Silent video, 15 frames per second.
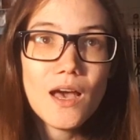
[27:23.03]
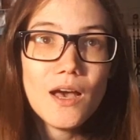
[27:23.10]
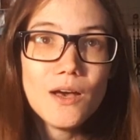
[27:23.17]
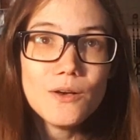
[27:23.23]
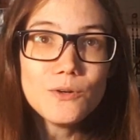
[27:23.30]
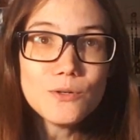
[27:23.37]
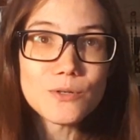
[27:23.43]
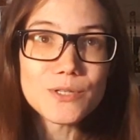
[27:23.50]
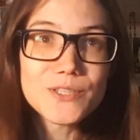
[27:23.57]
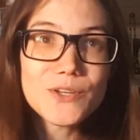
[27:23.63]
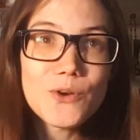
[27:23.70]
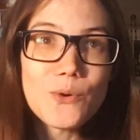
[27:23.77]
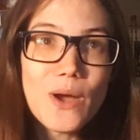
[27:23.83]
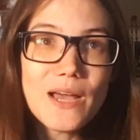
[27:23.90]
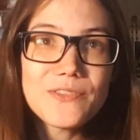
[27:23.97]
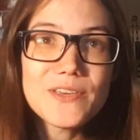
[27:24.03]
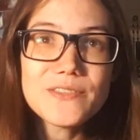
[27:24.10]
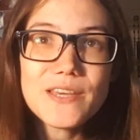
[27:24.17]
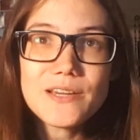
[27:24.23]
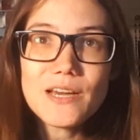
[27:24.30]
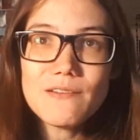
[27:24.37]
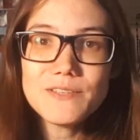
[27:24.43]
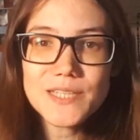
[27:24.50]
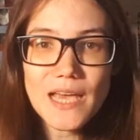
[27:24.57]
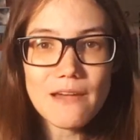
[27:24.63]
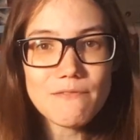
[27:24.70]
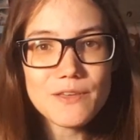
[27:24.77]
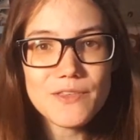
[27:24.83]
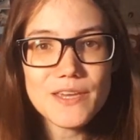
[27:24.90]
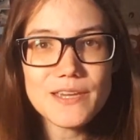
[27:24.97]
Whew, so I think that covers
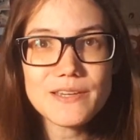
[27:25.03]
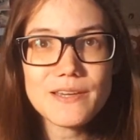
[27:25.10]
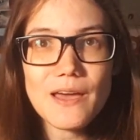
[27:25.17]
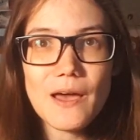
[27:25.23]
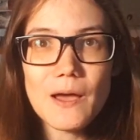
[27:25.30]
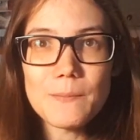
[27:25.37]
everything.